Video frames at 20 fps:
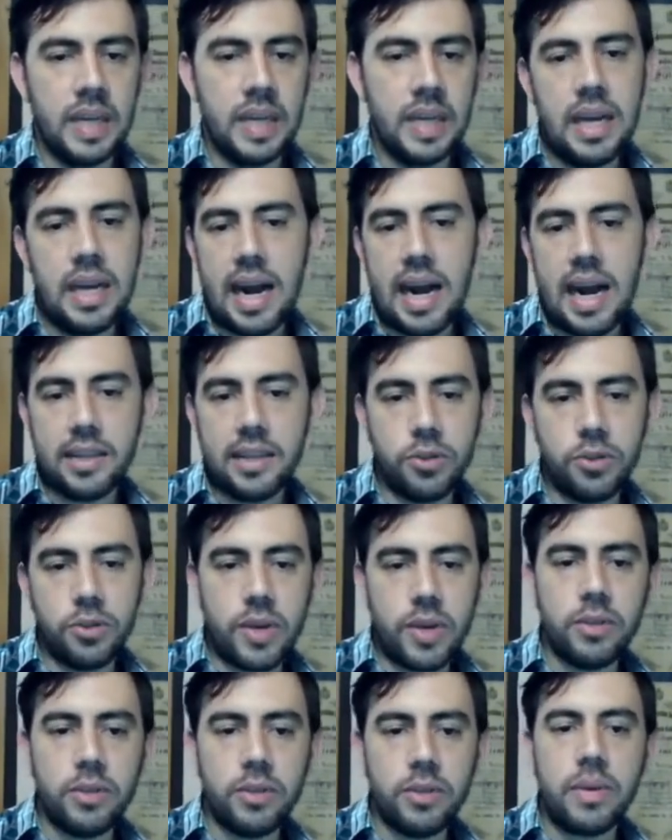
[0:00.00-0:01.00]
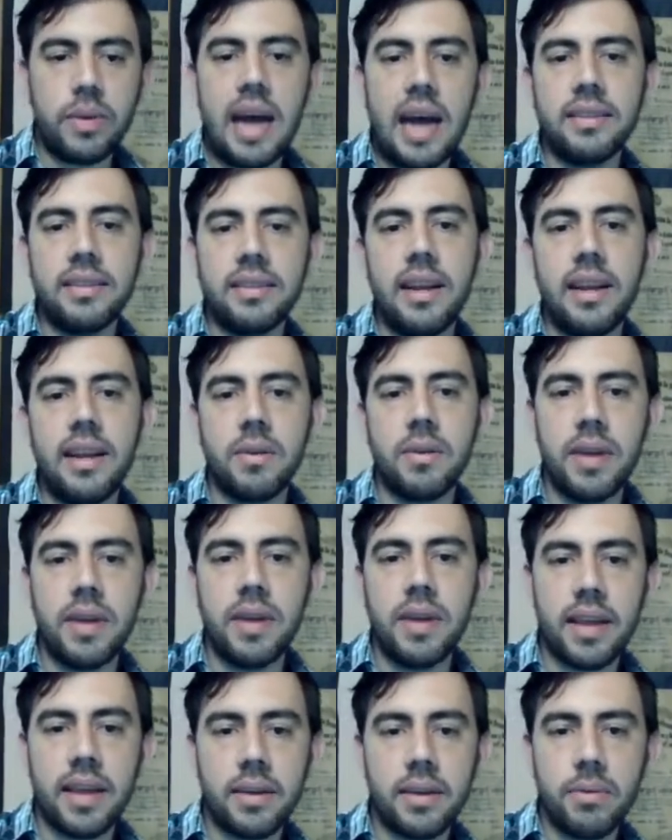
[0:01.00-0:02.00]
Also trying to castle and
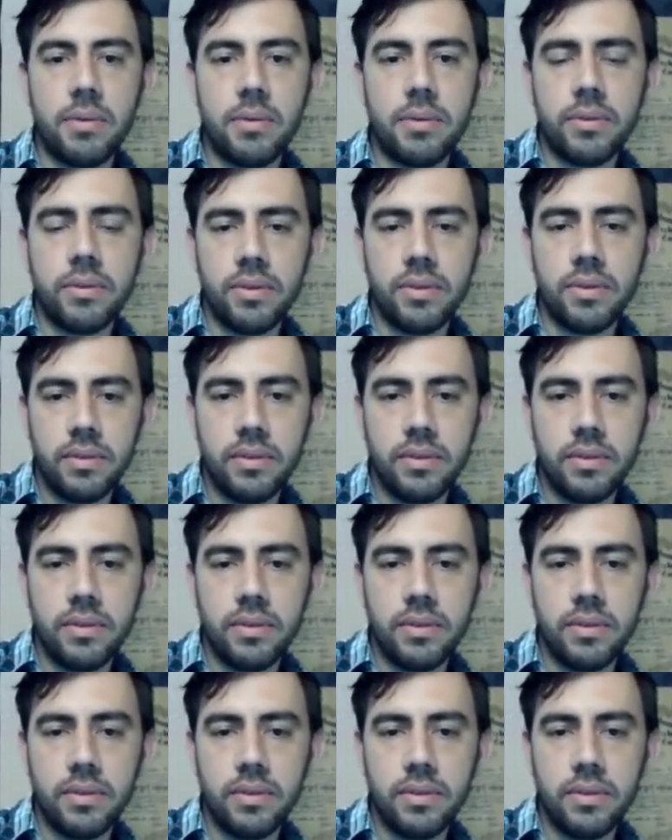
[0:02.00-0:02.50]
connect the rooks.